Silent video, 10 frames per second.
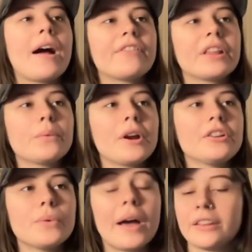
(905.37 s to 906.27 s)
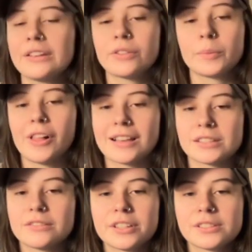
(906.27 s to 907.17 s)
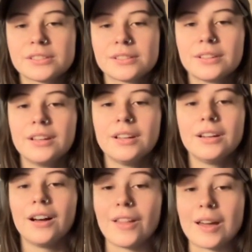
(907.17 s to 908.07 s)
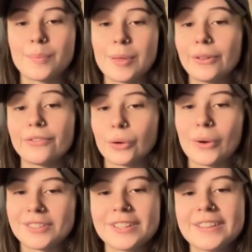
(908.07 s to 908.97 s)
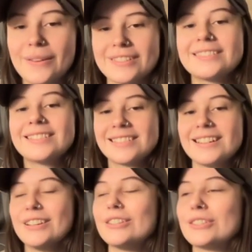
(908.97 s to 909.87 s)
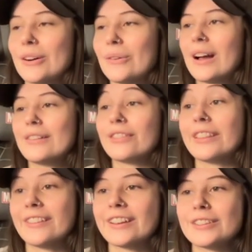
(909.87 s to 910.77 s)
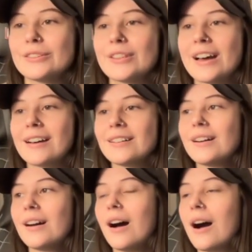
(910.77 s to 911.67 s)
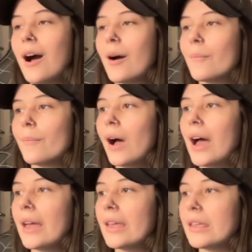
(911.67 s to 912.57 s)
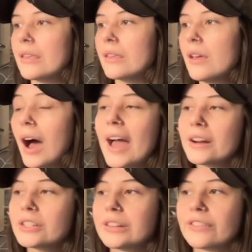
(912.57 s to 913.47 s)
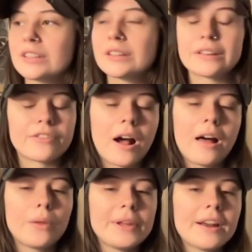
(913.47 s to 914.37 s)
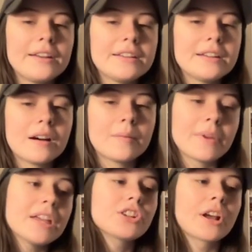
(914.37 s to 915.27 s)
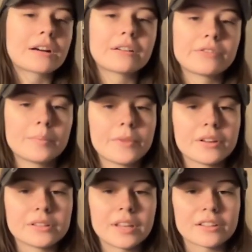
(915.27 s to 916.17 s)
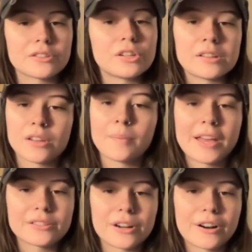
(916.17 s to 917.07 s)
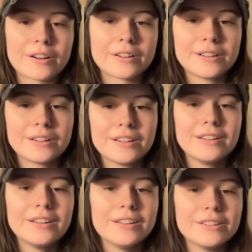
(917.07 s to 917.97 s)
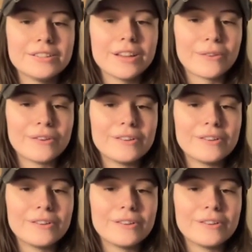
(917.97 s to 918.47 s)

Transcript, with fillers: really want to do Ellie from The Last of Us. A lot oh, of people have requested that one. So I'd really like to do that. Um, I I actually recently for Halloween I did um, Hitchhiker from the Texas Chainsaw Massacre. So